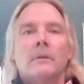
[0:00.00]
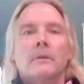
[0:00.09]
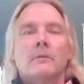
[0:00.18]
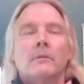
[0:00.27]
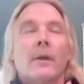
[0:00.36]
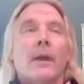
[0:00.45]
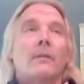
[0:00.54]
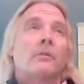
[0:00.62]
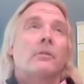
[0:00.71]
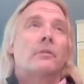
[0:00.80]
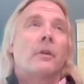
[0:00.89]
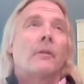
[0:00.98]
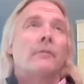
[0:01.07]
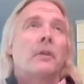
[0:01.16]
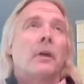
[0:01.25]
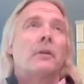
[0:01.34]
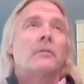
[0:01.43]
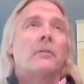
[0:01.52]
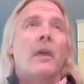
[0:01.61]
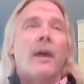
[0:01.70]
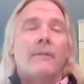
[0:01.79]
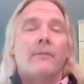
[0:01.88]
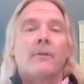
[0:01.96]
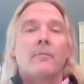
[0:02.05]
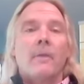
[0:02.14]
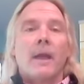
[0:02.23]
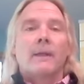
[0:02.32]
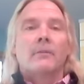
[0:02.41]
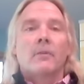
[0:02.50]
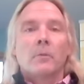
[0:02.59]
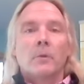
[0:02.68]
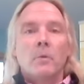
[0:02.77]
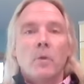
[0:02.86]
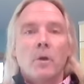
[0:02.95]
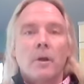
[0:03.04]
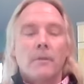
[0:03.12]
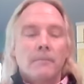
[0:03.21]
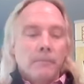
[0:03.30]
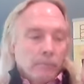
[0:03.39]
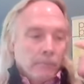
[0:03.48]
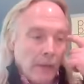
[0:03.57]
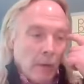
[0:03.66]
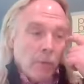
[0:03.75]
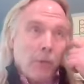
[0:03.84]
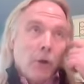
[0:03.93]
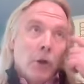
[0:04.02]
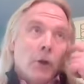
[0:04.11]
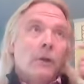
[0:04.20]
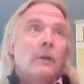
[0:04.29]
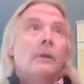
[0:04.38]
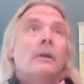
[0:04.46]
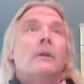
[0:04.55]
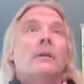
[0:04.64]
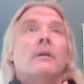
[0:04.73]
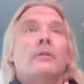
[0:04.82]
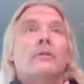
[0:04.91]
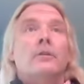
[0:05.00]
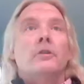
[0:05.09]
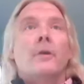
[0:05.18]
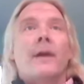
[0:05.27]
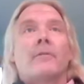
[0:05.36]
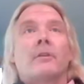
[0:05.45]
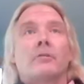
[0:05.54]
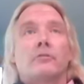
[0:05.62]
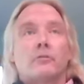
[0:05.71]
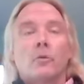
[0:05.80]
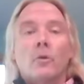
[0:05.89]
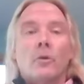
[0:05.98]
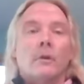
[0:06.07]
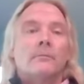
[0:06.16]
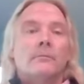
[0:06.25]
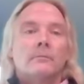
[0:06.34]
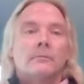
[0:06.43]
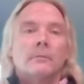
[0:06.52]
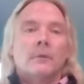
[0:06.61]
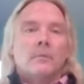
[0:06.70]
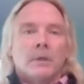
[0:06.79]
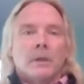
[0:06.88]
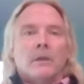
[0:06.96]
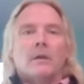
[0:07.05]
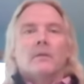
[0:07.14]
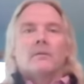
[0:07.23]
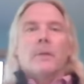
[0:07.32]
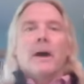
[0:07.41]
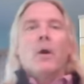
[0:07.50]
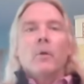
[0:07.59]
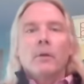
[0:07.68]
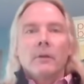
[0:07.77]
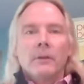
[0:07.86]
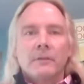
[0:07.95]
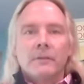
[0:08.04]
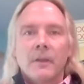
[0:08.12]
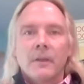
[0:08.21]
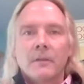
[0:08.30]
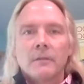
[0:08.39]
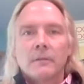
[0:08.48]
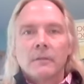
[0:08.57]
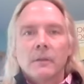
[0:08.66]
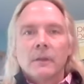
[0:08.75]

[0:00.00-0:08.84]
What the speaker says: So ask yourself, does the effort match the reward? Now, third, do you have control? Because powerlessness